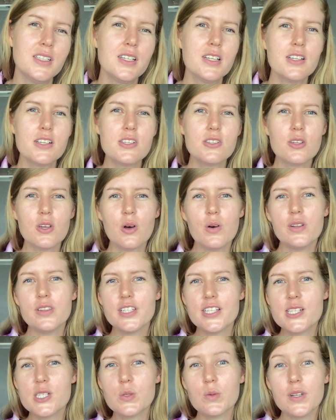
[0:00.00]
So in
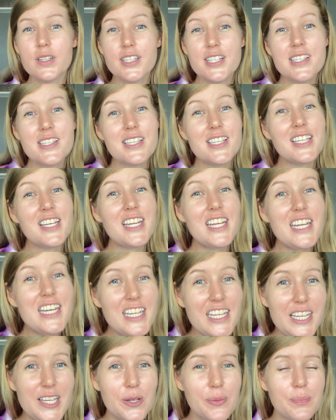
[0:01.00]
this one, this is an
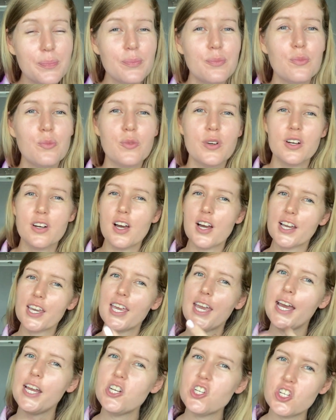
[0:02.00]
idiom. We're not
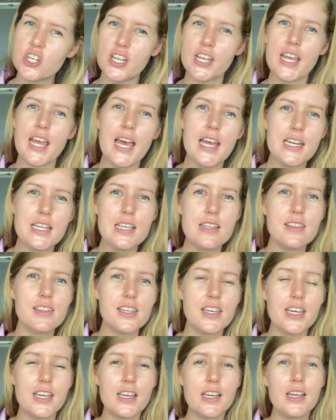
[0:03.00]
catching
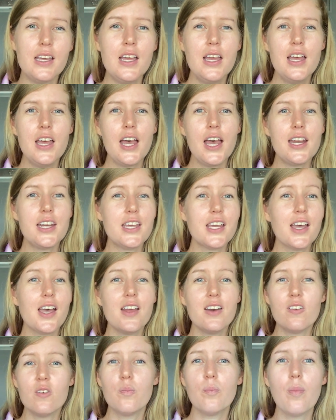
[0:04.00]
anything, any
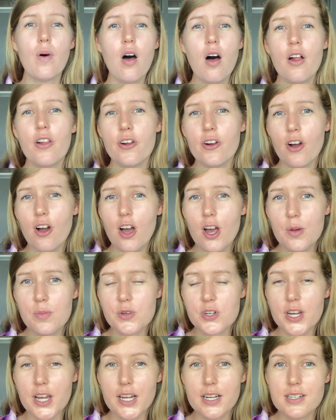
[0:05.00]
kind of ball or
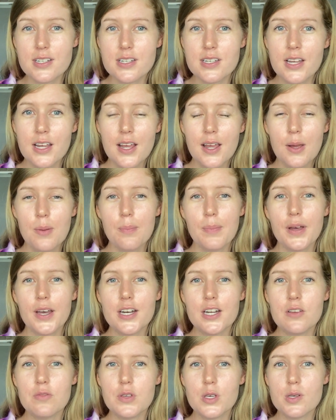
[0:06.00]
object, but
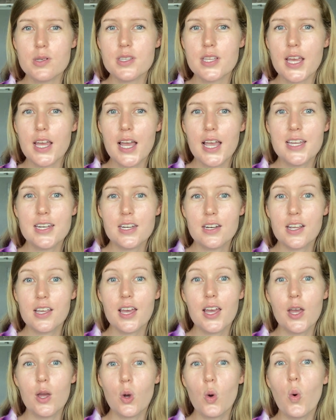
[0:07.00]
if you say I didn't
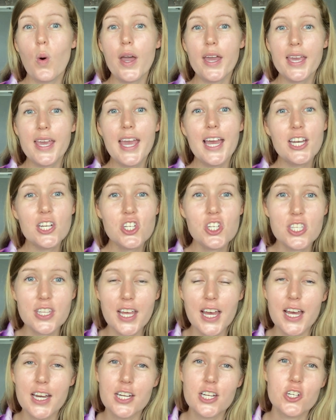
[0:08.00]
quite catch
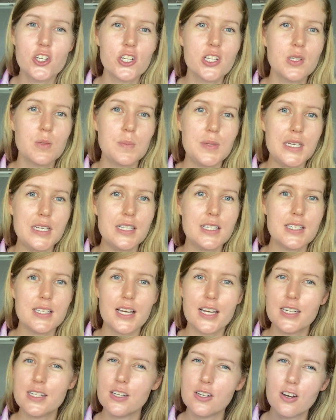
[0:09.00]
that, it just means
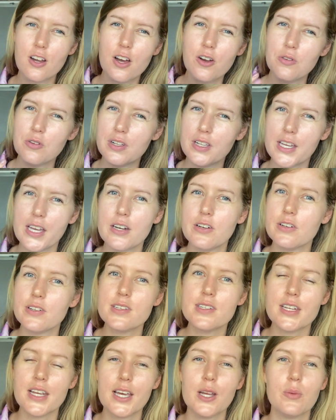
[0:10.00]
I did not really
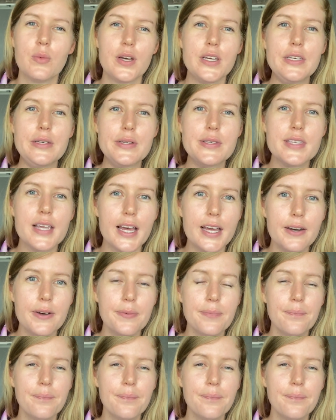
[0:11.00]
understand what you said.